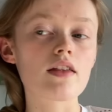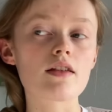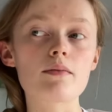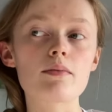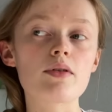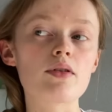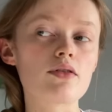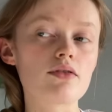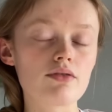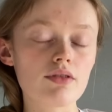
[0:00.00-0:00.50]

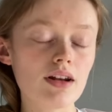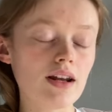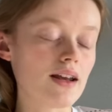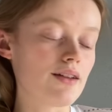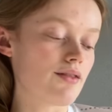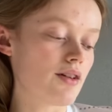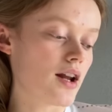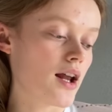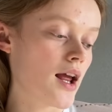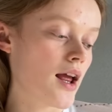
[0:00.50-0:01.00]
Beautiful
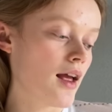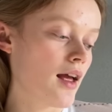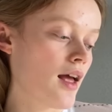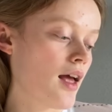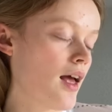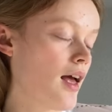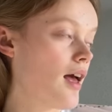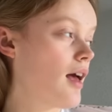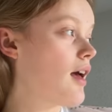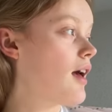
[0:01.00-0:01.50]
evening,
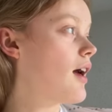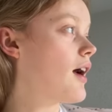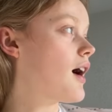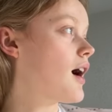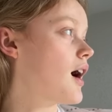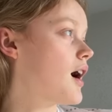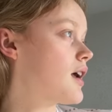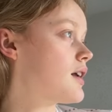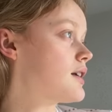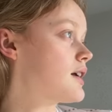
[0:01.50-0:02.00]

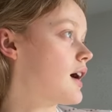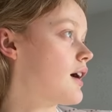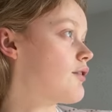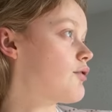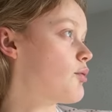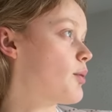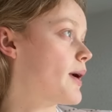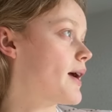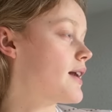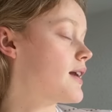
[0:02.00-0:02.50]
and I've
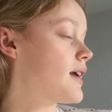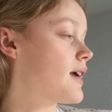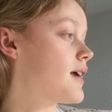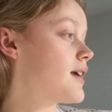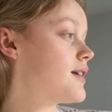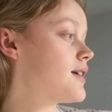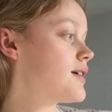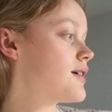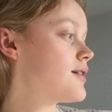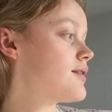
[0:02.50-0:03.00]

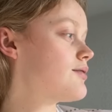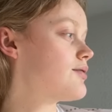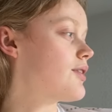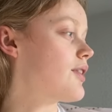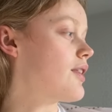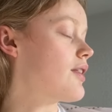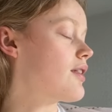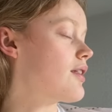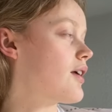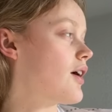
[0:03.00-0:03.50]
waited for
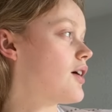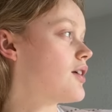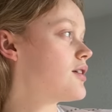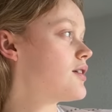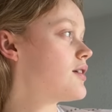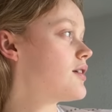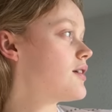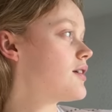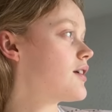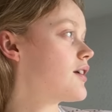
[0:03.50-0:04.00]
the
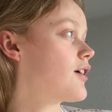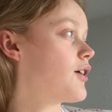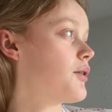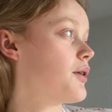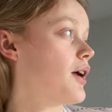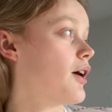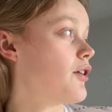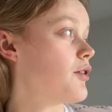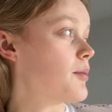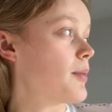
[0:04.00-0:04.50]
sun to go
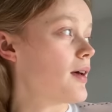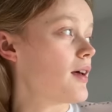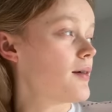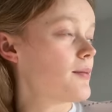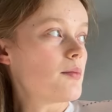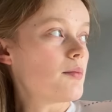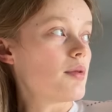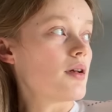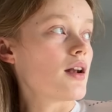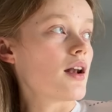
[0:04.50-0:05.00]
down a bit,
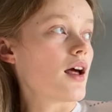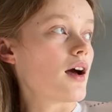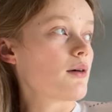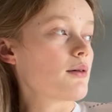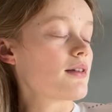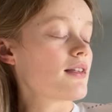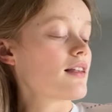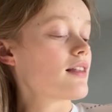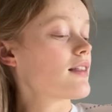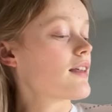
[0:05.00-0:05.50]
but now
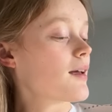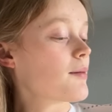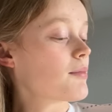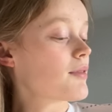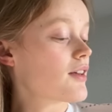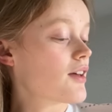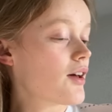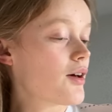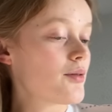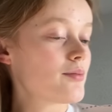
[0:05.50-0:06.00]
it's time to
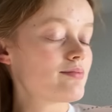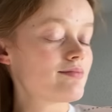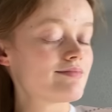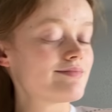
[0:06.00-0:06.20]
go.